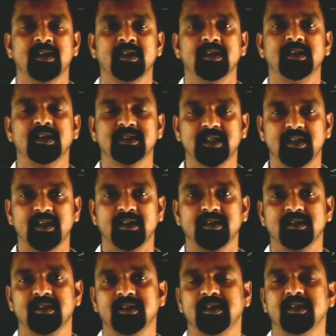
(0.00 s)
Dear children,
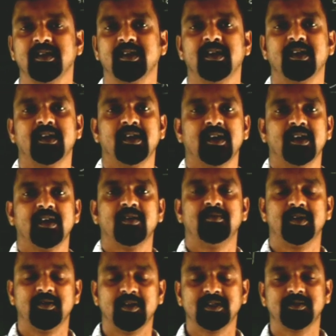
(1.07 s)

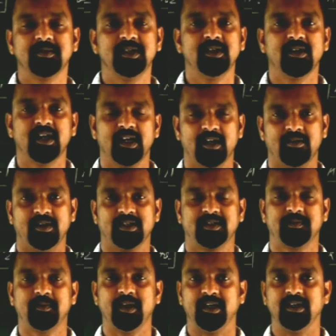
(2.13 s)
previous video I have
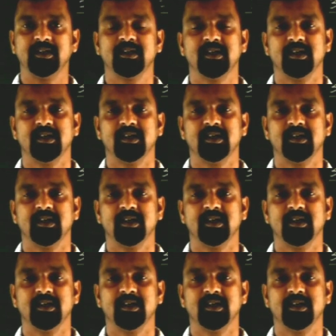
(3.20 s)
explained